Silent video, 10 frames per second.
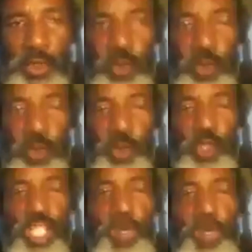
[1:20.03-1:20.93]
are the
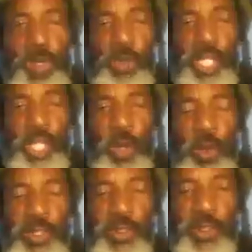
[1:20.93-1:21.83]
people
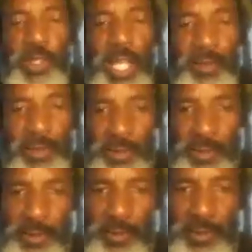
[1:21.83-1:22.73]
that is going to
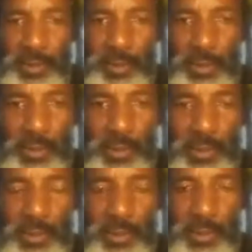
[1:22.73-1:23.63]
liberate
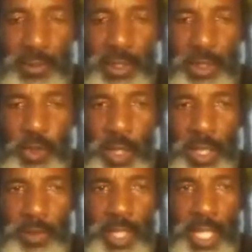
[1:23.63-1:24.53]
ourselves.
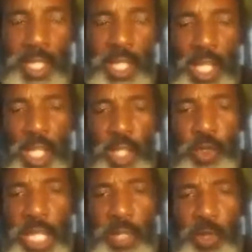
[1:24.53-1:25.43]
You see
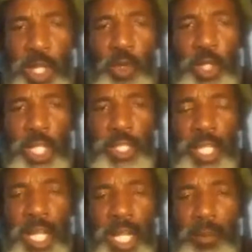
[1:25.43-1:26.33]
what I'm saying?
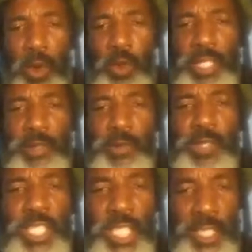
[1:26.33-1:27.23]
Tonight we're going to
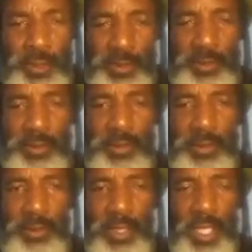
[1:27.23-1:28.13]
talk about
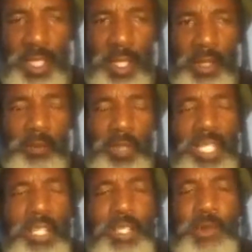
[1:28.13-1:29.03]
division
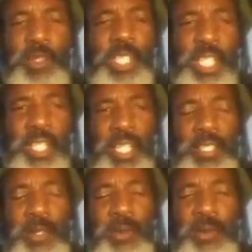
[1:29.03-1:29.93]
because
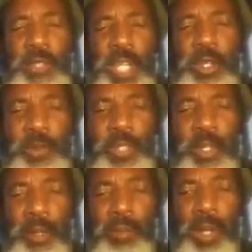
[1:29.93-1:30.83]
division is a
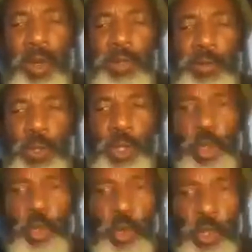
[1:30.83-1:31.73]
very, very powerful
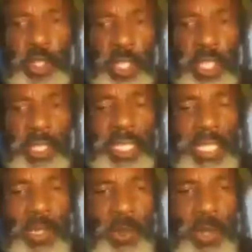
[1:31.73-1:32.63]
tool
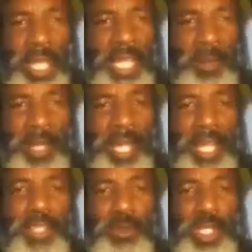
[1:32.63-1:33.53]
that our enemy
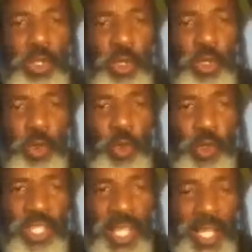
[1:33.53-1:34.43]
has been
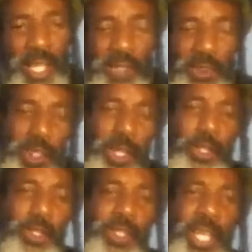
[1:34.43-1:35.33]
using against
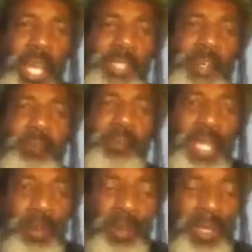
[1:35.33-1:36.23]
us as a
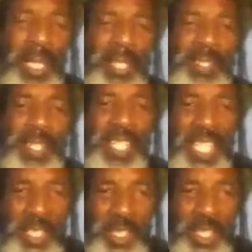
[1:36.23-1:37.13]
people, as a
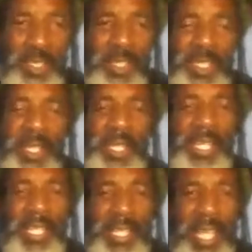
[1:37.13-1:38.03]
nation, in
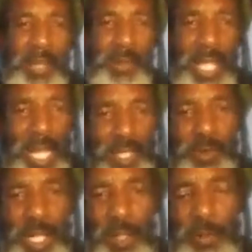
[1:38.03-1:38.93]
every aspect of
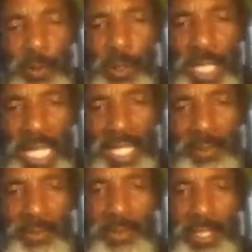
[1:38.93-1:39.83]
our life.
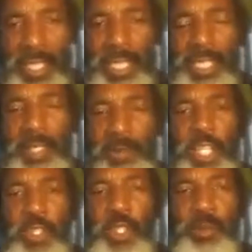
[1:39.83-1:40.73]
Division
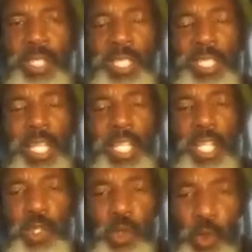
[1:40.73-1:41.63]
is something that they
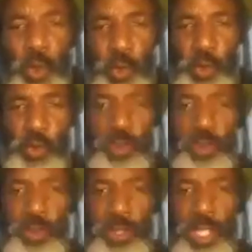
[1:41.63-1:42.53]
use
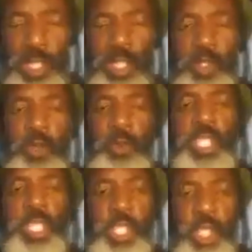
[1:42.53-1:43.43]
to make
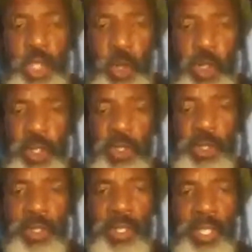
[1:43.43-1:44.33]
sure
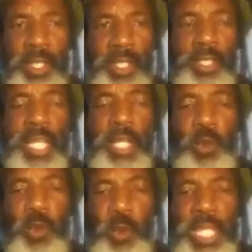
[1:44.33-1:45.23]
that
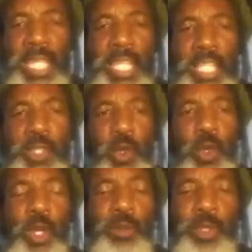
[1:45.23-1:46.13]
we don't
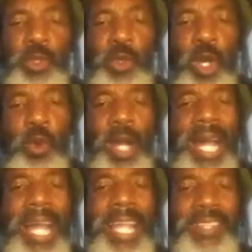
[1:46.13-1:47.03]
come to our
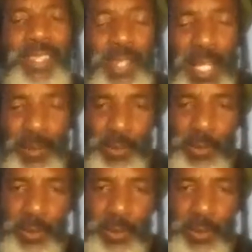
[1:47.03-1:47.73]
higher self.